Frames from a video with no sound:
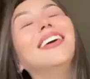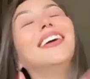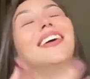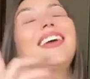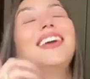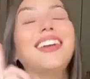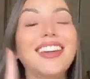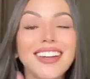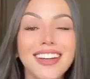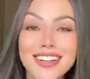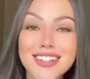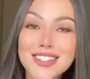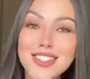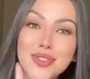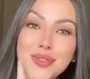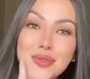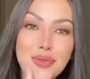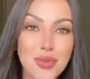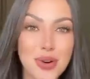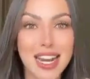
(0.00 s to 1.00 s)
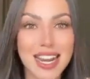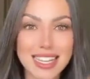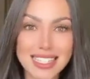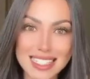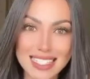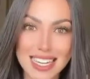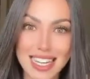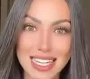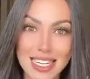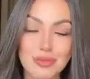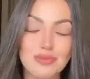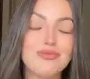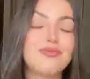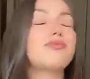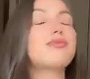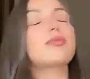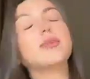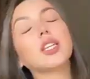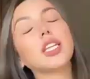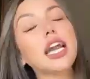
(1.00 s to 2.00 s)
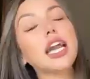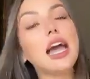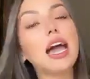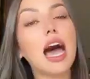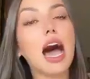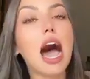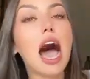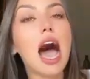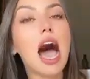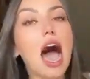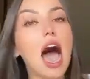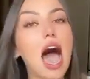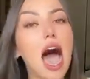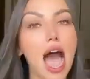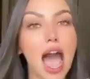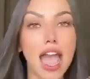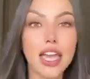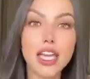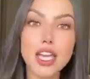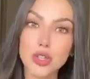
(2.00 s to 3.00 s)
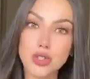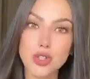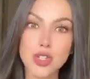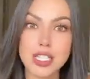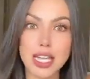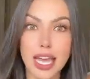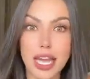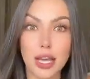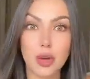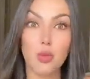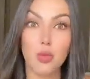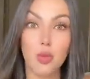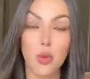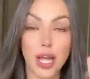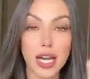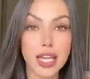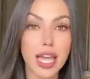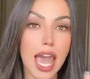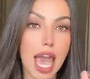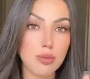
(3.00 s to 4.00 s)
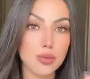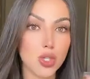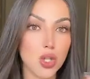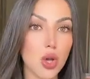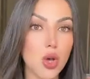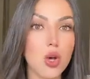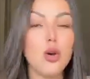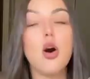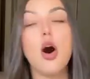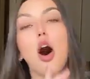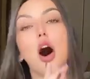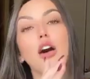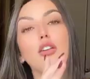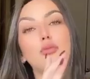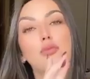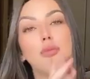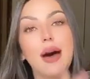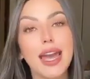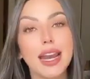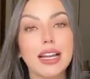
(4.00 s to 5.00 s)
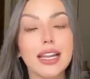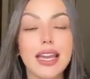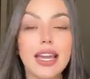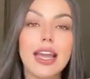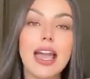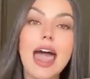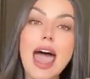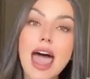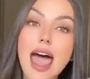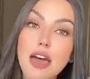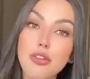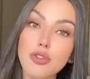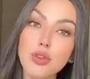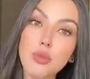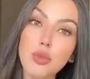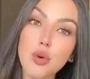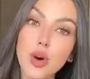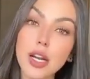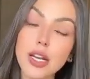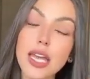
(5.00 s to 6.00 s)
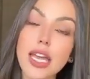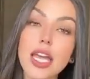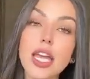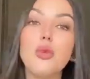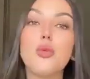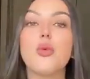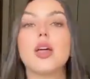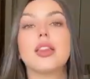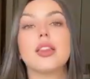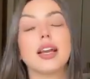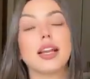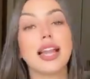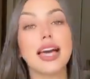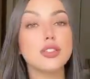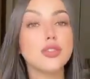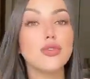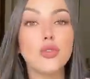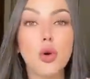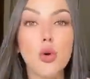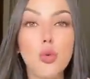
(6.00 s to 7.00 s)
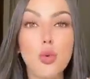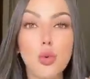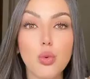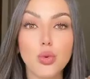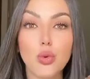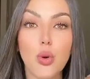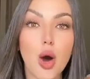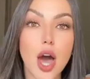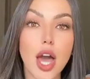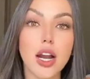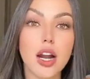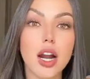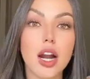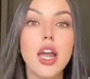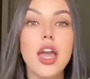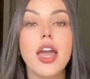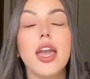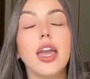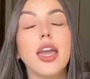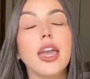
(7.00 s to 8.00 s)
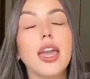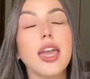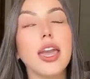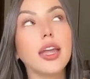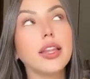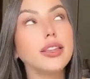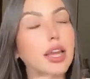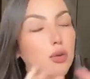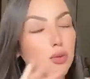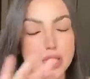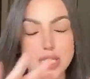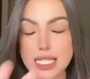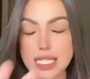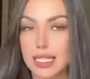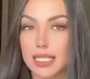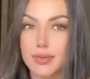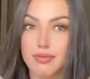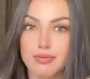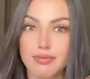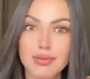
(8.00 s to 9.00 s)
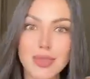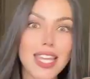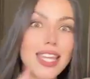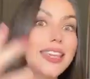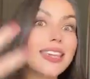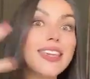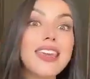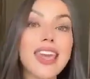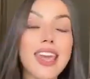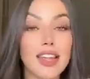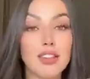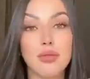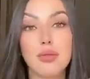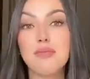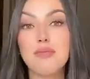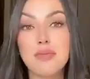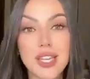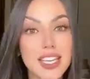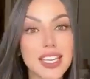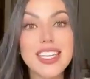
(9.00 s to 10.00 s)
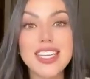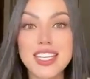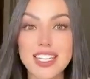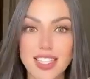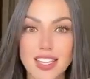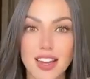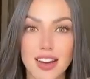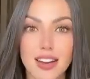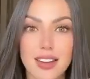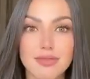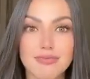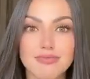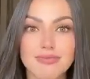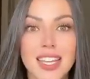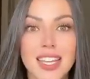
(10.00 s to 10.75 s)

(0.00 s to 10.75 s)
Here's what I did. I used to take one capsule of Mitolyn every morning with a glass of cold water, and that was it. It can't be easier.